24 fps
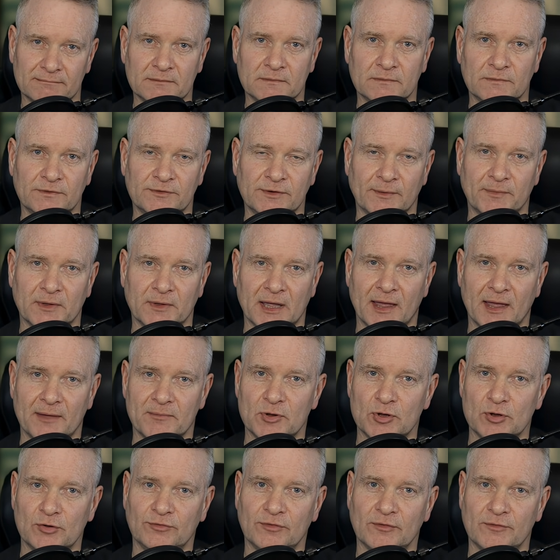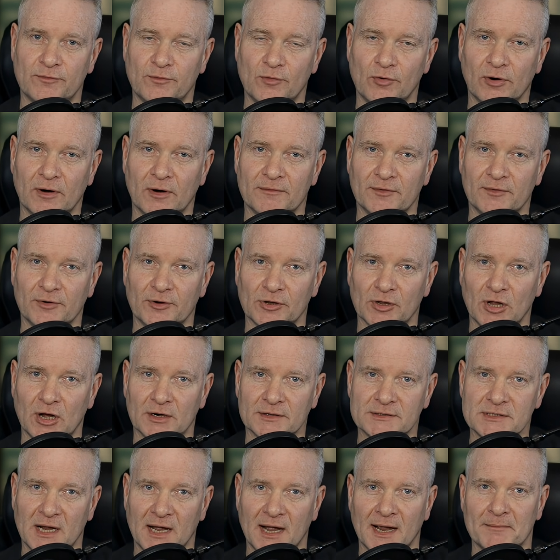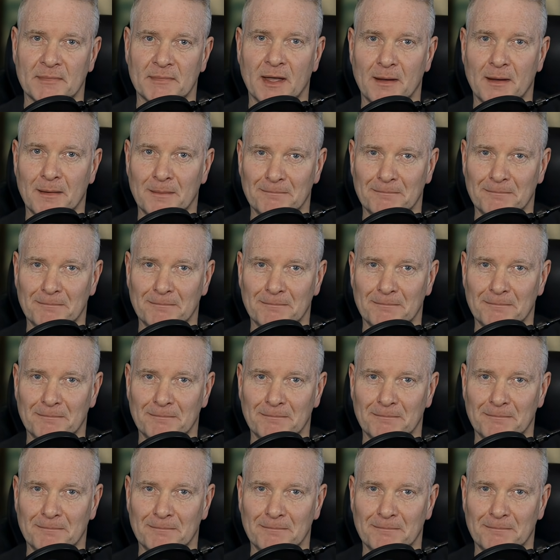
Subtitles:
something I've been using for a very long time,